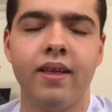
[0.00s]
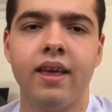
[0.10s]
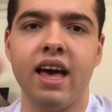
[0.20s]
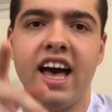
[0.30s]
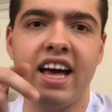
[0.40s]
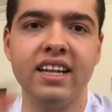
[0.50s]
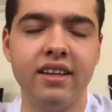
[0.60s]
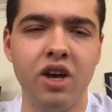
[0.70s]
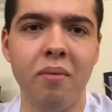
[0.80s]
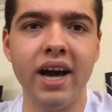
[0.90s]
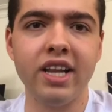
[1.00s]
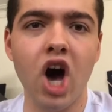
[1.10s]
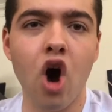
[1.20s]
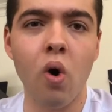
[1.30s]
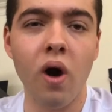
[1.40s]
And you might
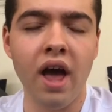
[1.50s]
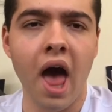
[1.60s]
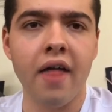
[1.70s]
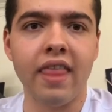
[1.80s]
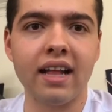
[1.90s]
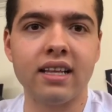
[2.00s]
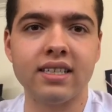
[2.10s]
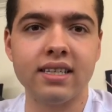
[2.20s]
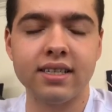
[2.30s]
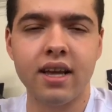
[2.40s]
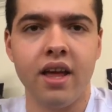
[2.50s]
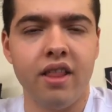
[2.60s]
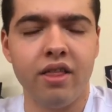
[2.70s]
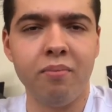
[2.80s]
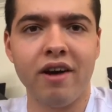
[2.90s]
know that this is
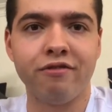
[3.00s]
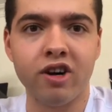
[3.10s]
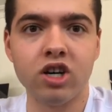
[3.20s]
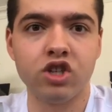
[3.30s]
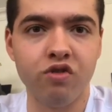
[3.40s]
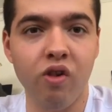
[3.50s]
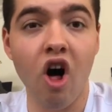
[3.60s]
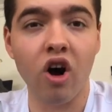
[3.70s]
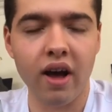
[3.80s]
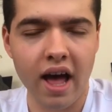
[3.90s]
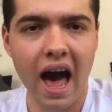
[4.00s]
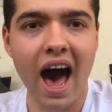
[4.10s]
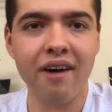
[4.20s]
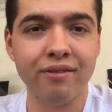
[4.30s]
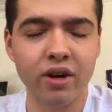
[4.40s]
my first vlog
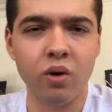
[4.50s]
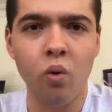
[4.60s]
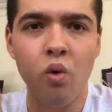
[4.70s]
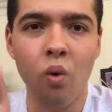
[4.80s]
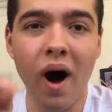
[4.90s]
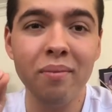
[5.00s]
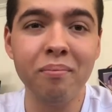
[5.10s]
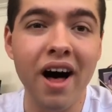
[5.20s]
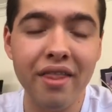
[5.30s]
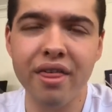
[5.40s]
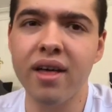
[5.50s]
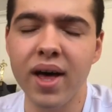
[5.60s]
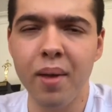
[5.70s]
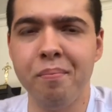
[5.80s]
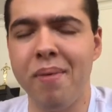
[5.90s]
after 1 month
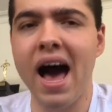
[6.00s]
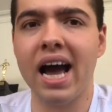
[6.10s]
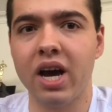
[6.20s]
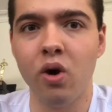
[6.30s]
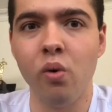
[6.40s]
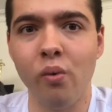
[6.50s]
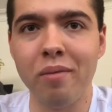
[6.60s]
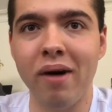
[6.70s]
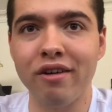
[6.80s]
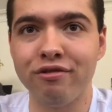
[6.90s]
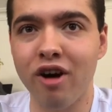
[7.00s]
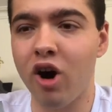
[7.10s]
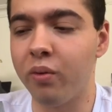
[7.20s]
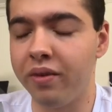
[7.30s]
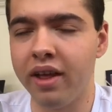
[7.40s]
back with my
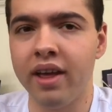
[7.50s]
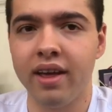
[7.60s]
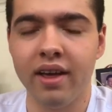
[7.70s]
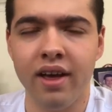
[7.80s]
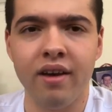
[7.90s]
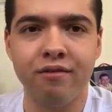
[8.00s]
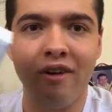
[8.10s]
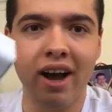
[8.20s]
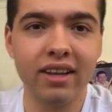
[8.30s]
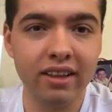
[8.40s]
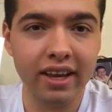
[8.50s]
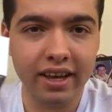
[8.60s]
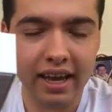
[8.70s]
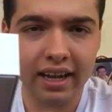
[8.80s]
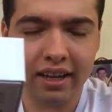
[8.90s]
phone. Finally, you
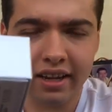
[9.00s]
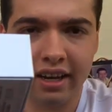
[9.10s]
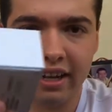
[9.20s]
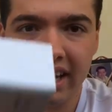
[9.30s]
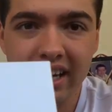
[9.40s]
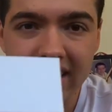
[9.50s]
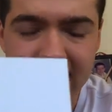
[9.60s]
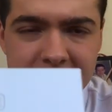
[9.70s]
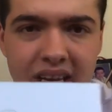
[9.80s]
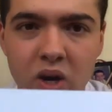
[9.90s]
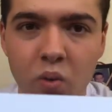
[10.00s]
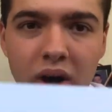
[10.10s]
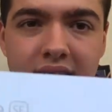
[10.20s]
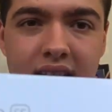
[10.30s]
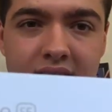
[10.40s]
can clearly see
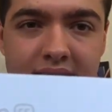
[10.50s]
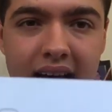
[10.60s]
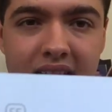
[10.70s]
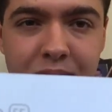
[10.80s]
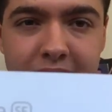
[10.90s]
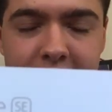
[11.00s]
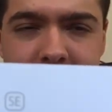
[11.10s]
what this says because